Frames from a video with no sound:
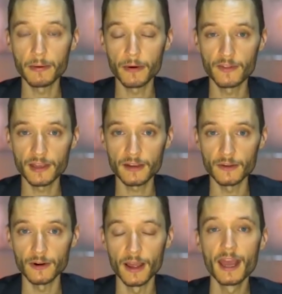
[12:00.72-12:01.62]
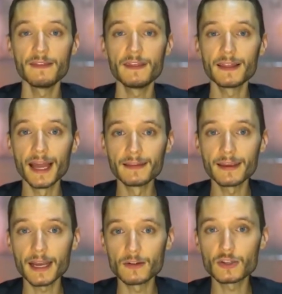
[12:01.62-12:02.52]
particular. The
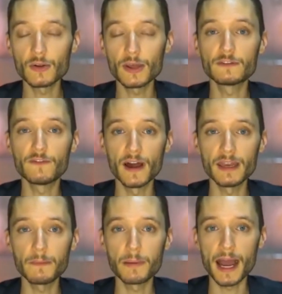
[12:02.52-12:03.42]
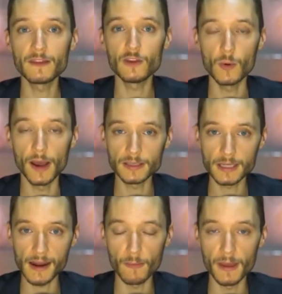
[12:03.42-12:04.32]
Atlantic Council is funded by the U.S.
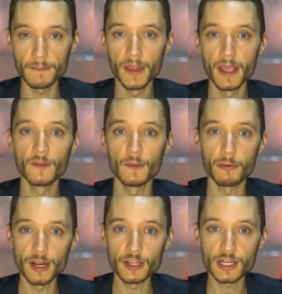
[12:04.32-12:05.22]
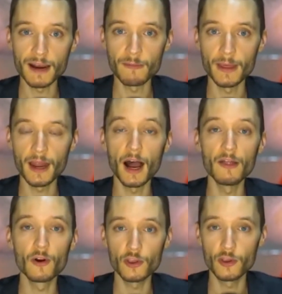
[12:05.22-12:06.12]
government, the British government,
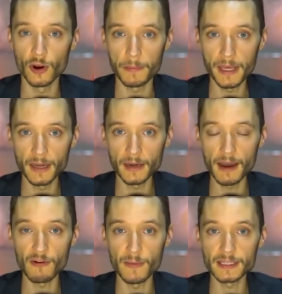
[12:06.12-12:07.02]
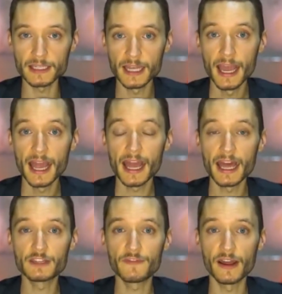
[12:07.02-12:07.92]
other European governments.
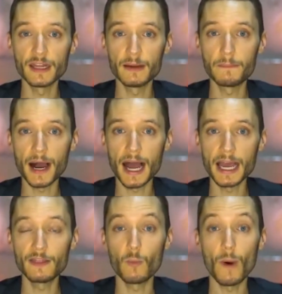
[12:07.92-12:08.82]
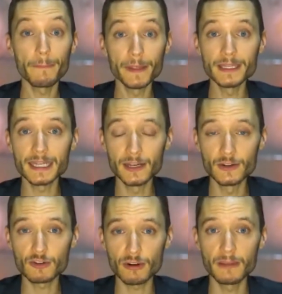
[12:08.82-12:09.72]
It is funded by the weapons
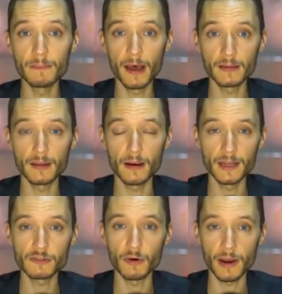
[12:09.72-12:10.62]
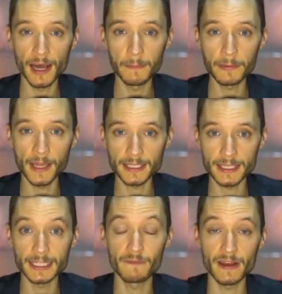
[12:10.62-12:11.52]
industry, the military-industrial complex
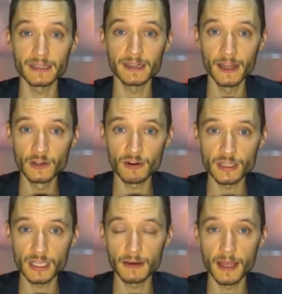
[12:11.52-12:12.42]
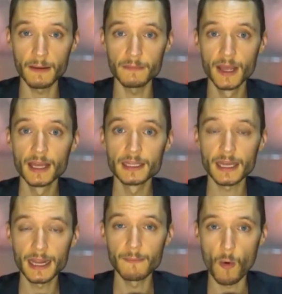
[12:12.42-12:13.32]
that has a vested interest in
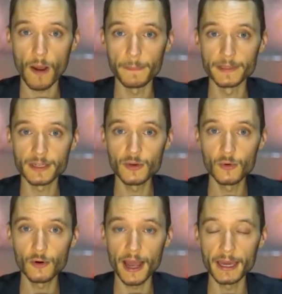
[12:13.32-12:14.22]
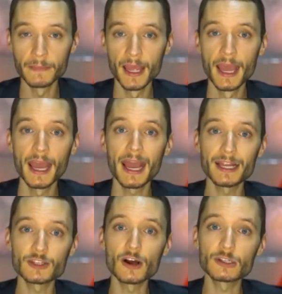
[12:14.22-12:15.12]
sending more weapons to Ukraine.
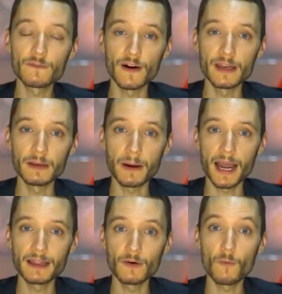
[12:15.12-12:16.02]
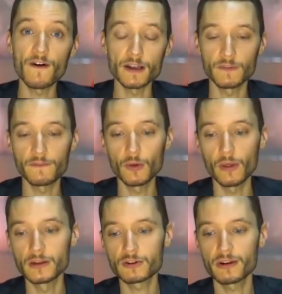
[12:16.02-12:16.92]
And it's also funded by the fossil fuel
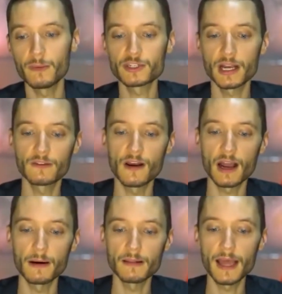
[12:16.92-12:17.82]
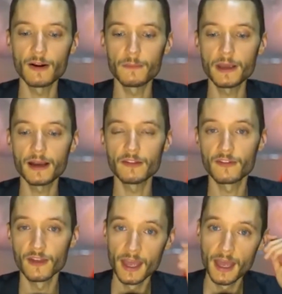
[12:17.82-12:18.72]
industry, which I can talk about later,
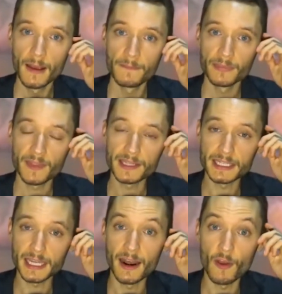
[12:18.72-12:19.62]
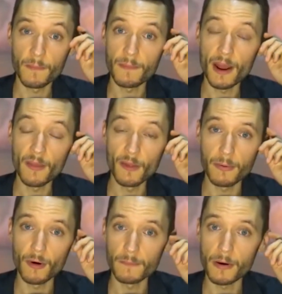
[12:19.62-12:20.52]
because this is another
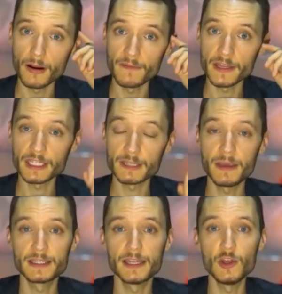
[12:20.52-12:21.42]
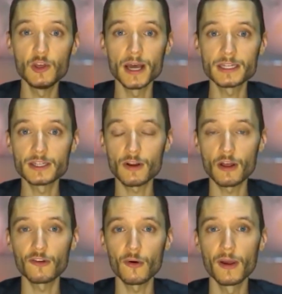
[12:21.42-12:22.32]
important part of this is because the U.S. is
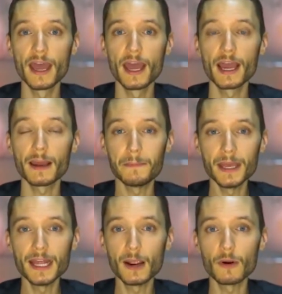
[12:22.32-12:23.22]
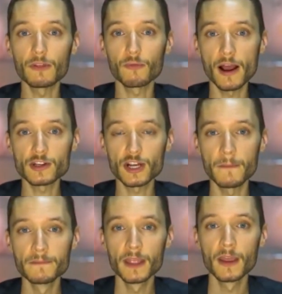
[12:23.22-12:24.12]
also competing with
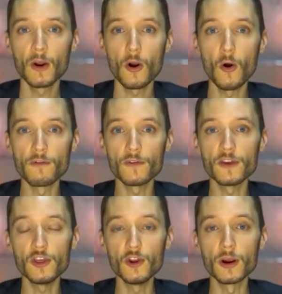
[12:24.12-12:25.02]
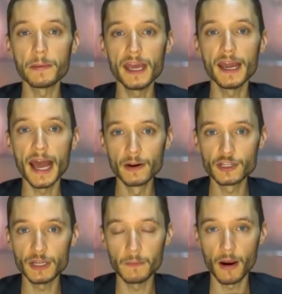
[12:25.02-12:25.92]
Russia over the European
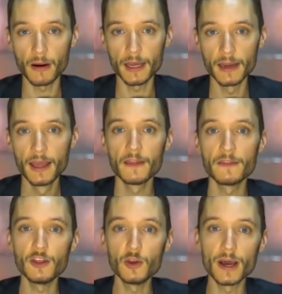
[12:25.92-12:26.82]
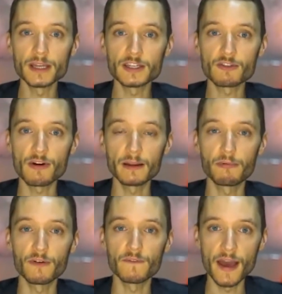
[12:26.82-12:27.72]
energy market. The U.S. is trying to
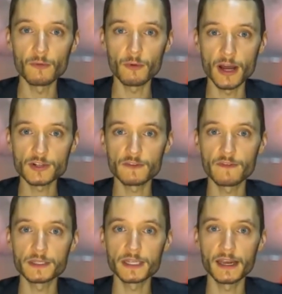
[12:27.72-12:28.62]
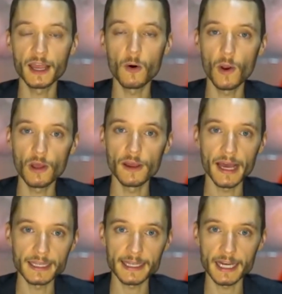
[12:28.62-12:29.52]
prevent Russia from sending oil and
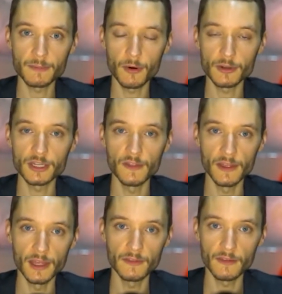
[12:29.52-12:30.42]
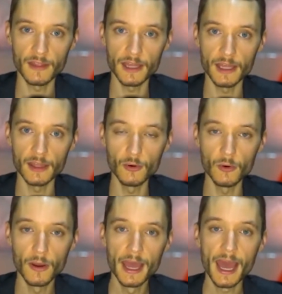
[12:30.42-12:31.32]
gas exports to the
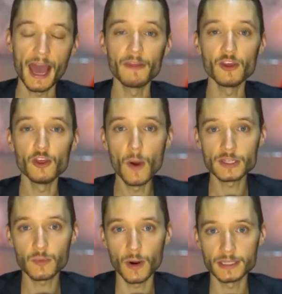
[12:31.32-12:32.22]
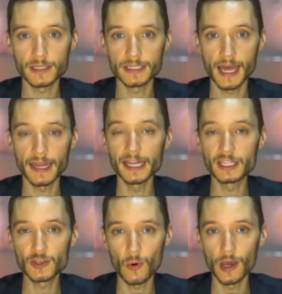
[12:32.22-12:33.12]
EU, and the U.S. wants to send
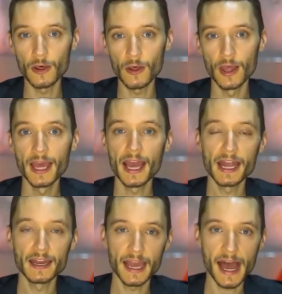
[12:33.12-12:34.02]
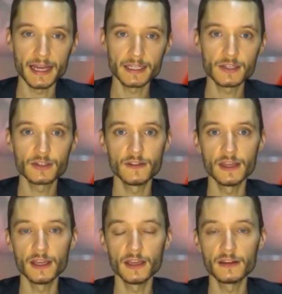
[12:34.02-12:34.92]
its oil and gas to
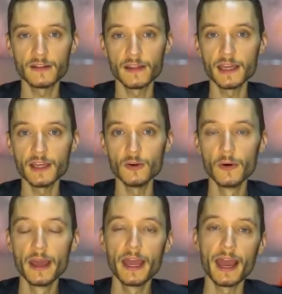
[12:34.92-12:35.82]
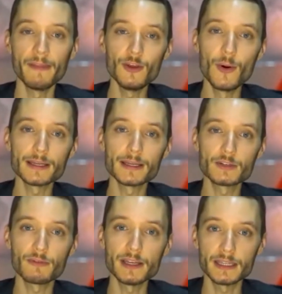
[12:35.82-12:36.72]
the EU. And the U.S.
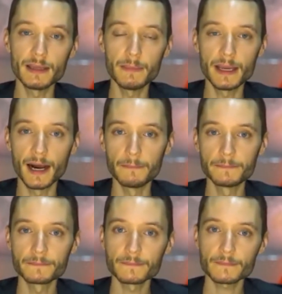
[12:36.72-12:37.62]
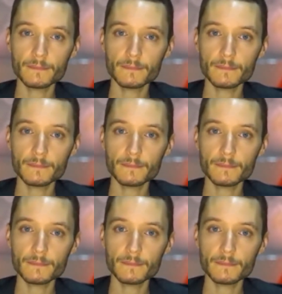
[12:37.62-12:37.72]
has recently become